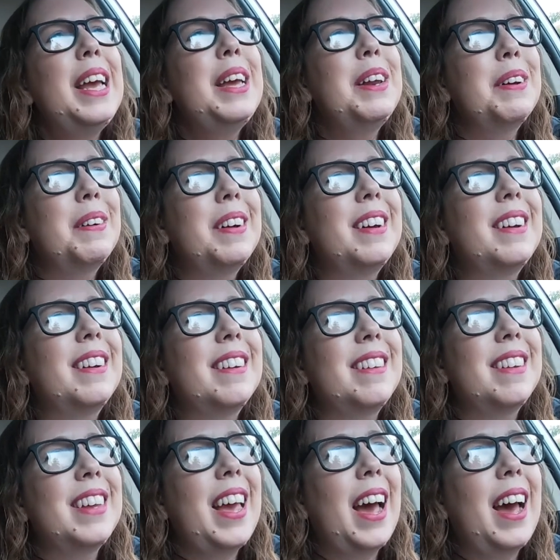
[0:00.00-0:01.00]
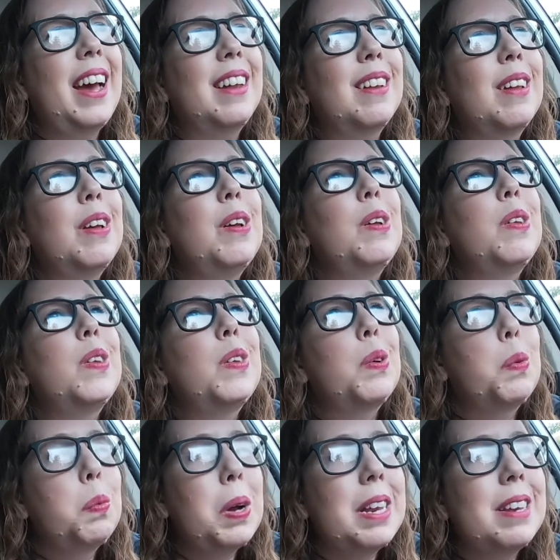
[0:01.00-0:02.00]
in order to get
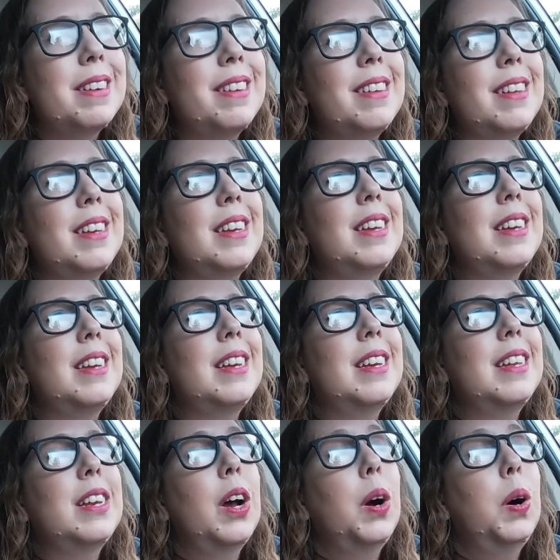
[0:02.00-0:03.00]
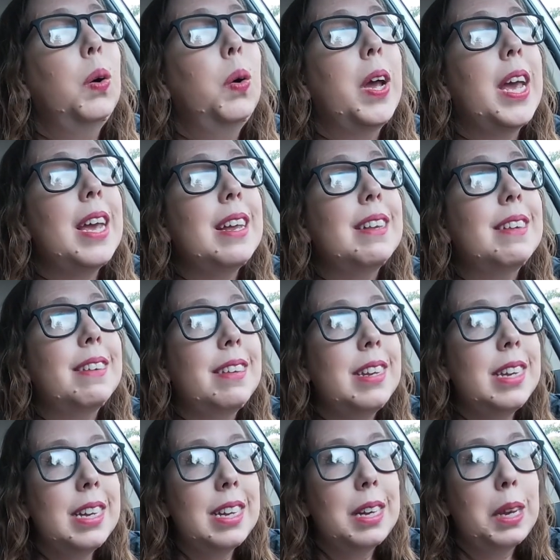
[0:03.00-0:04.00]
20, no,
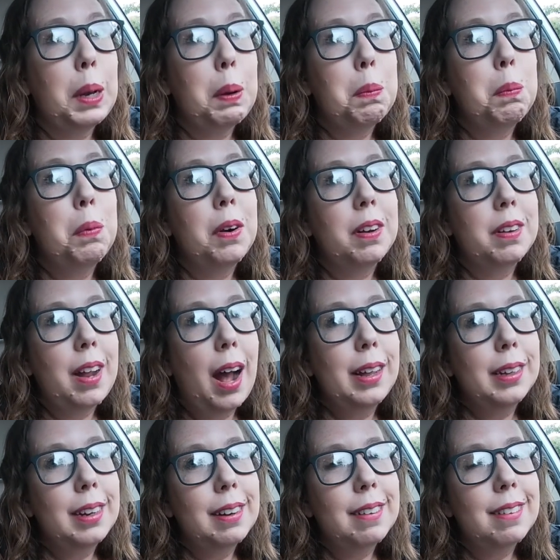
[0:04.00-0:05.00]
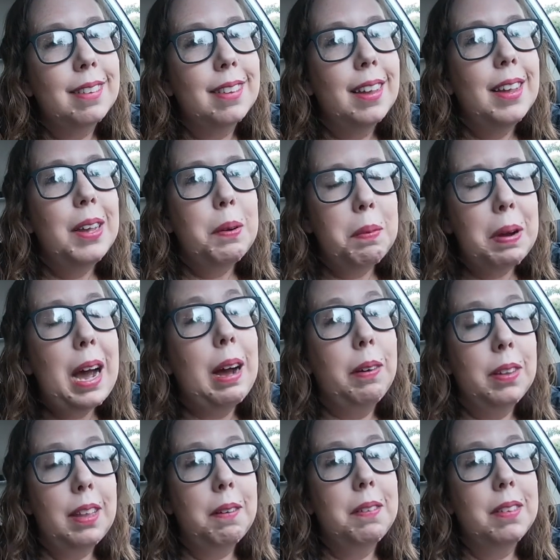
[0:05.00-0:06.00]
18 more dollars.
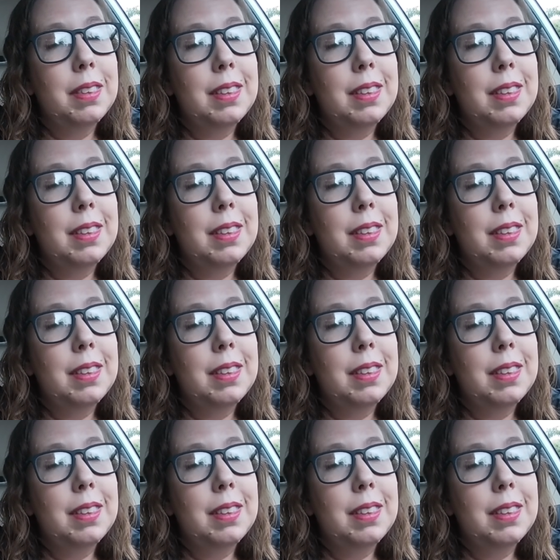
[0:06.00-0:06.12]
Wow, that was,